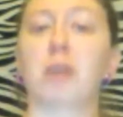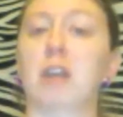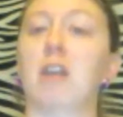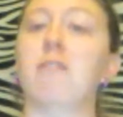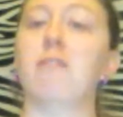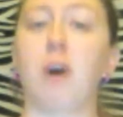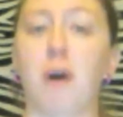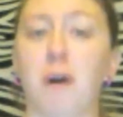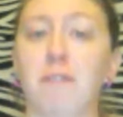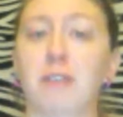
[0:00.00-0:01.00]
get
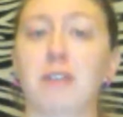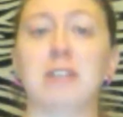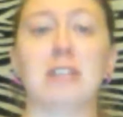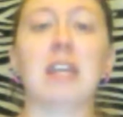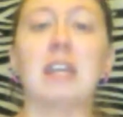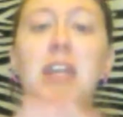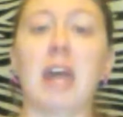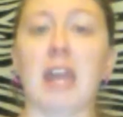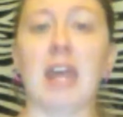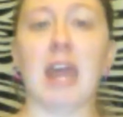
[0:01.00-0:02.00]
involved. They
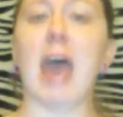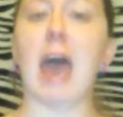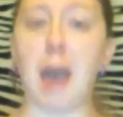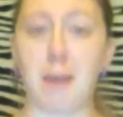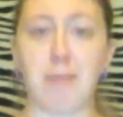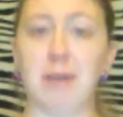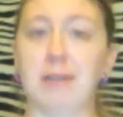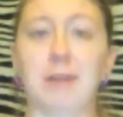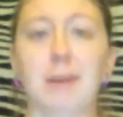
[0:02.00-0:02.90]
let it happen.